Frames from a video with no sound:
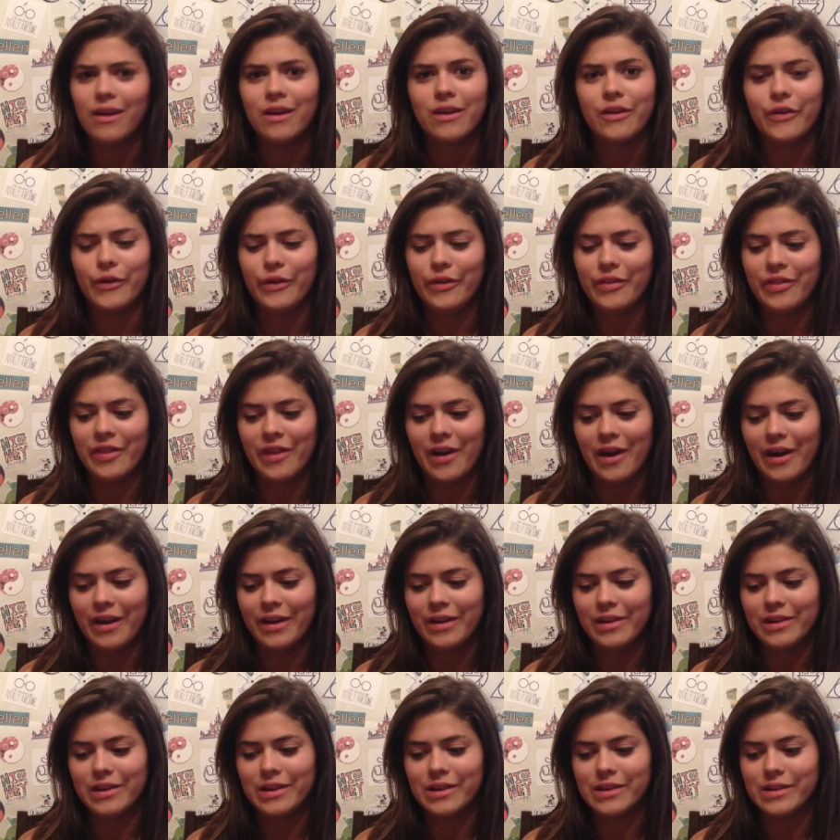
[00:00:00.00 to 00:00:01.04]
Good line,
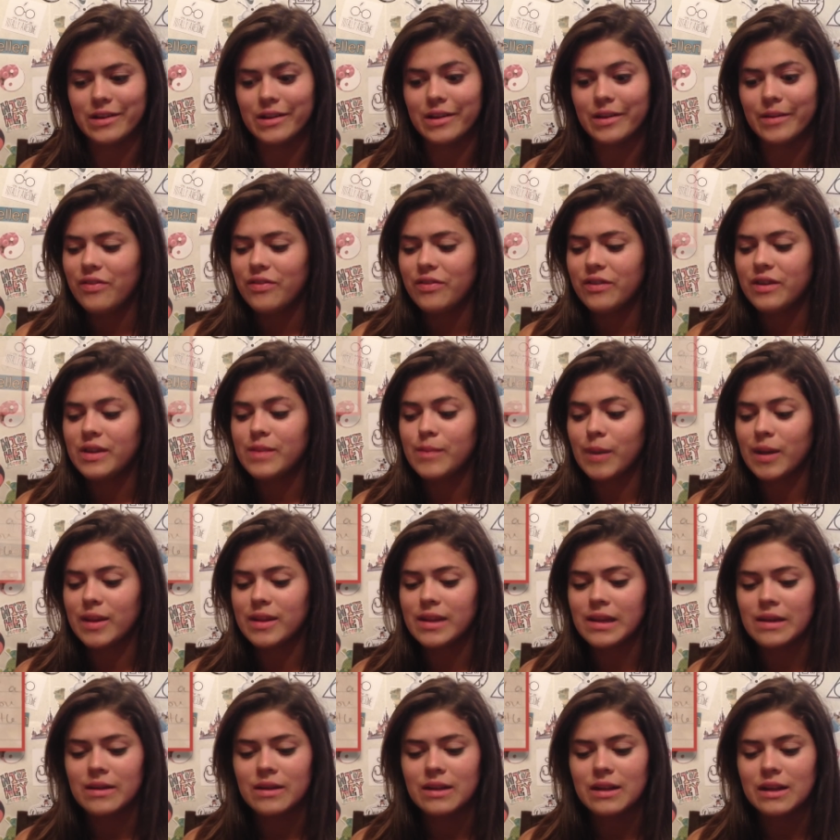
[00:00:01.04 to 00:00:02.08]
Alyssa. This might
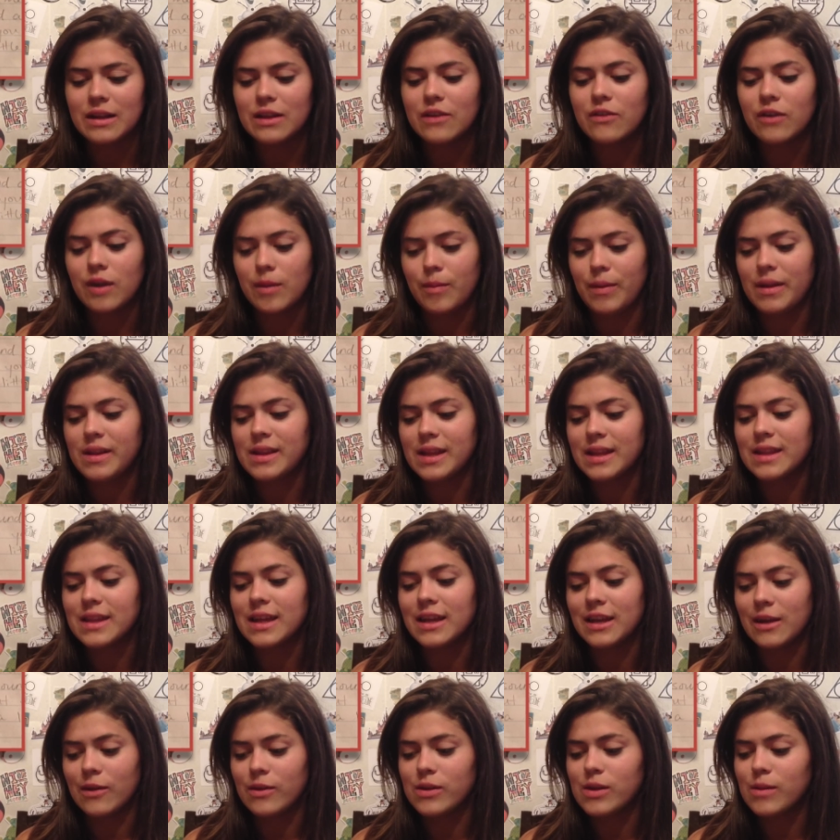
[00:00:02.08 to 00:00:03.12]
sound a little creepy since I
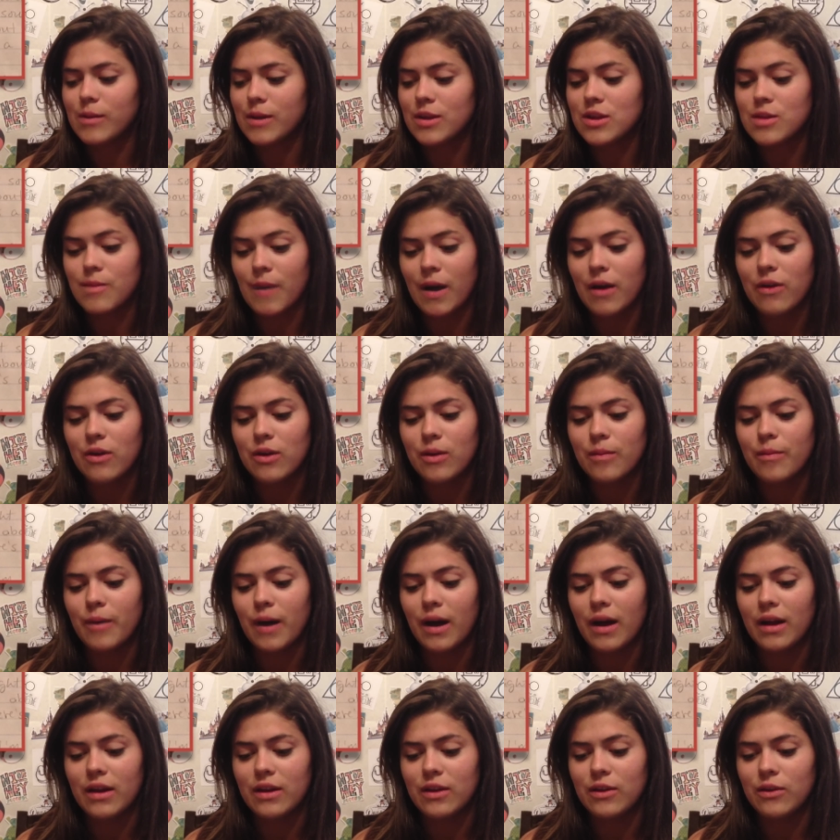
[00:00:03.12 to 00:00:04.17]
know so much about you,
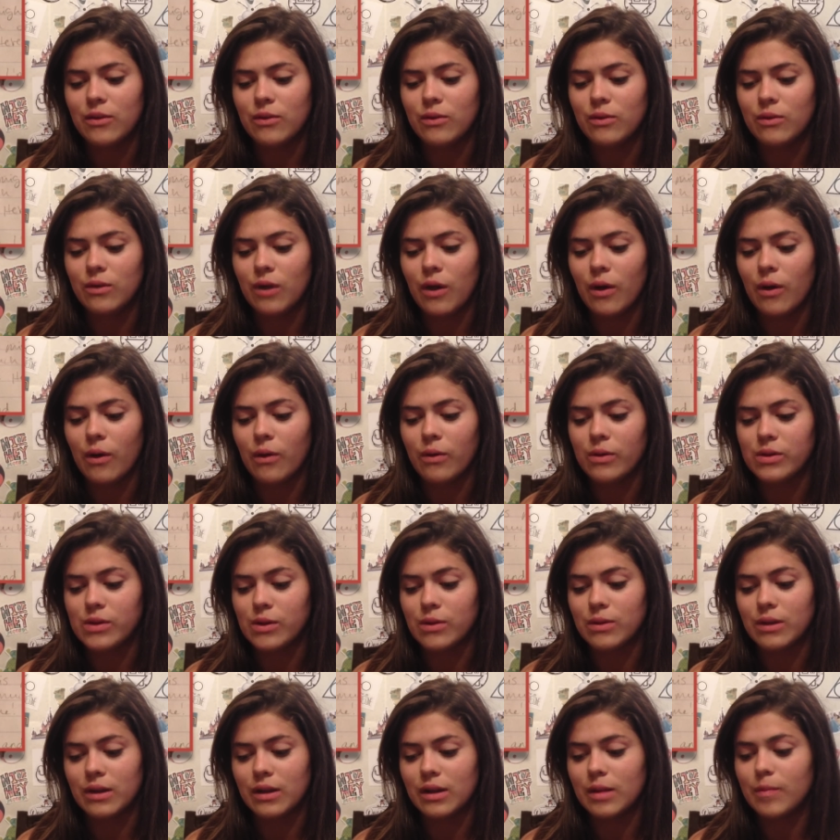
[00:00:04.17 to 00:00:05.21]
but you know so
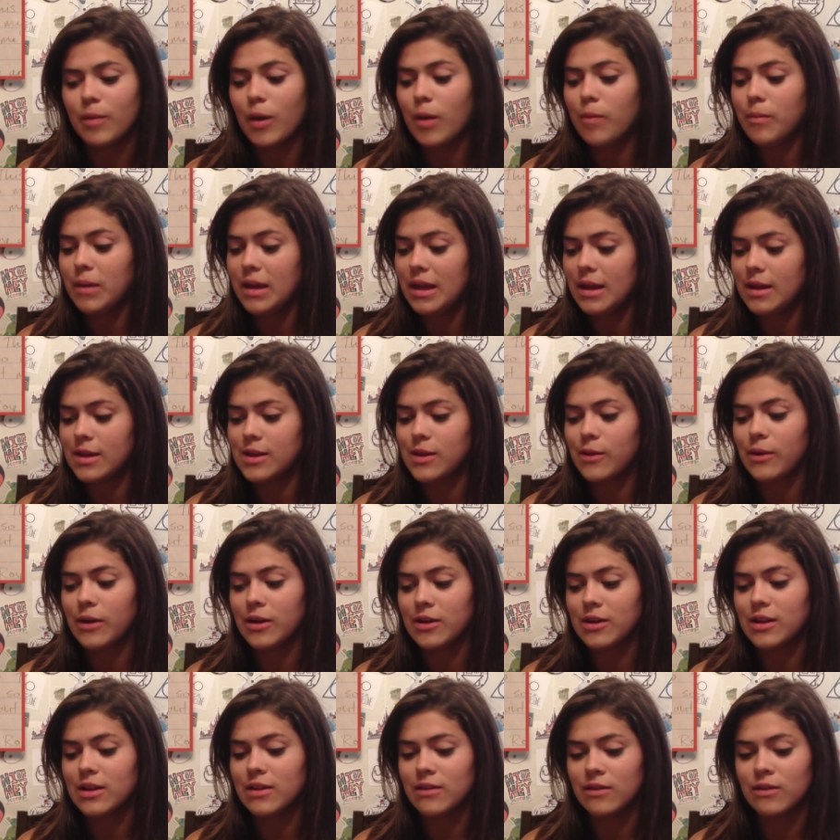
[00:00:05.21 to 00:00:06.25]
little about me. So
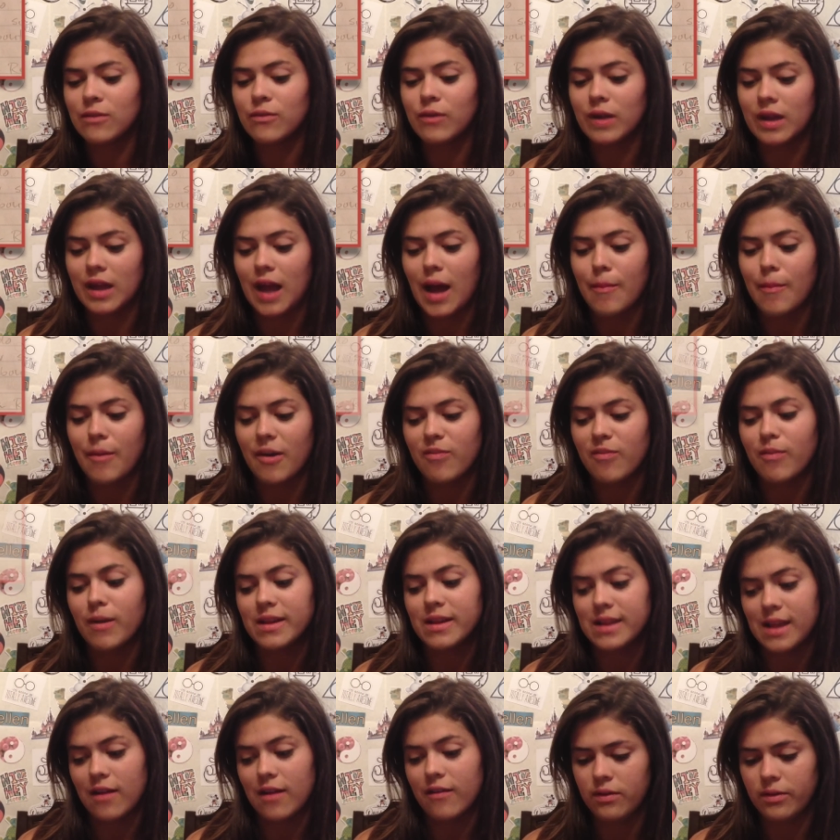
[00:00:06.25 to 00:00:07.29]
here's a little recap of
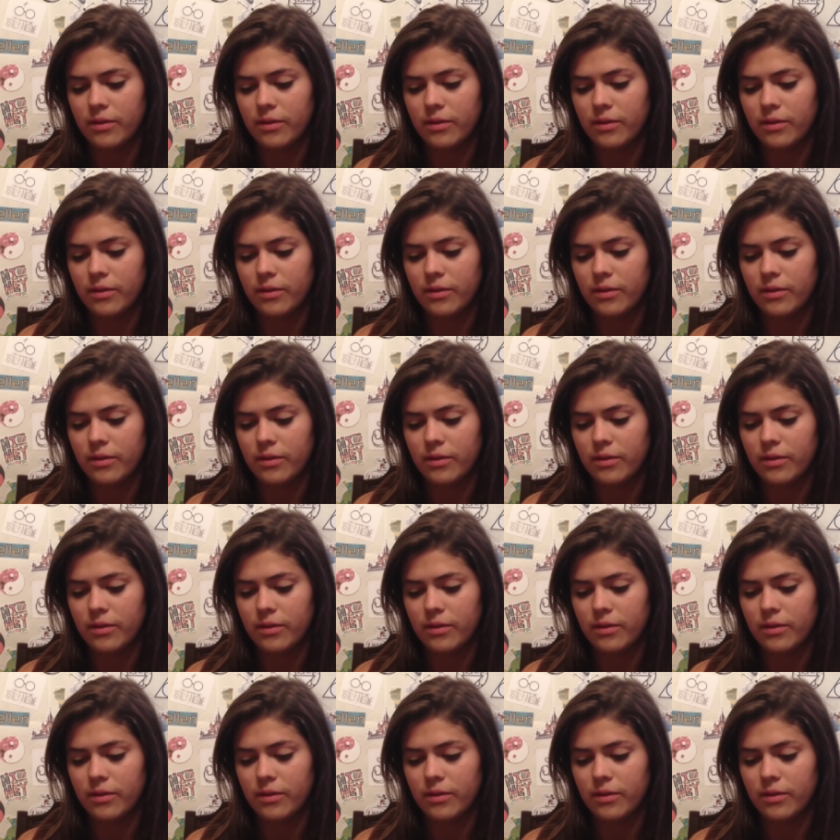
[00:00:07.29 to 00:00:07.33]
myself.